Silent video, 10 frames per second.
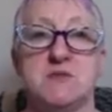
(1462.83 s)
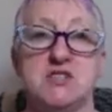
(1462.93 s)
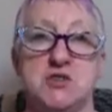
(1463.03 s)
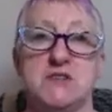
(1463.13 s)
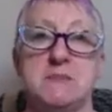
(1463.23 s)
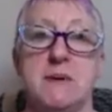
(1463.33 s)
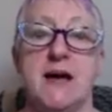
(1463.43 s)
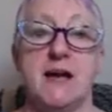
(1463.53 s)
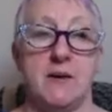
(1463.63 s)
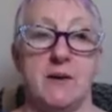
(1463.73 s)
she talks
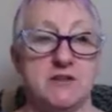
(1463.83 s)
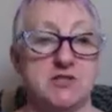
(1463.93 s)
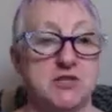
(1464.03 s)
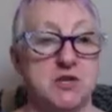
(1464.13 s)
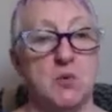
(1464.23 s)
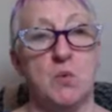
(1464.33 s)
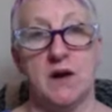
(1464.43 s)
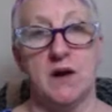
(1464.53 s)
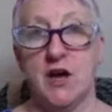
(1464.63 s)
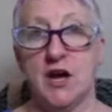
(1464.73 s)
about going to one
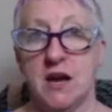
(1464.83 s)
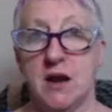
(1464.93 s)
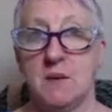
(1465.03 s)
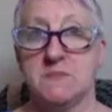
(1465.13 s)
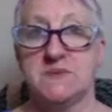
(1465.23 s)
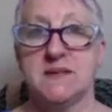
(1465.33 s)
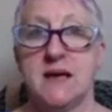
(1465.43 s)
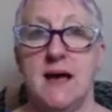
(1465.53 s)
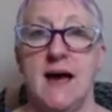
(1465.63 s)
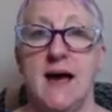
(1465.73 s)
of her clubs
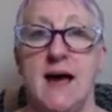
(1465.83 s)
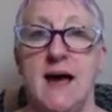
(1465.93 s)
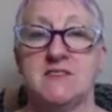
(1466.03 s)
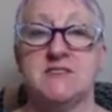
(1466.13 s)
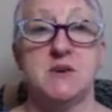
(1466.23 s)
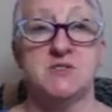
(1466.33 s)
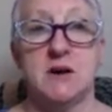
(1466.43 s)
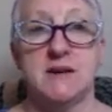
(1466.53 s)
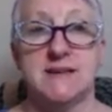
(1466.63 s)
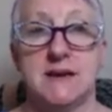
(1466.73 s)
and
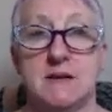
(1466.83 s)
socializing.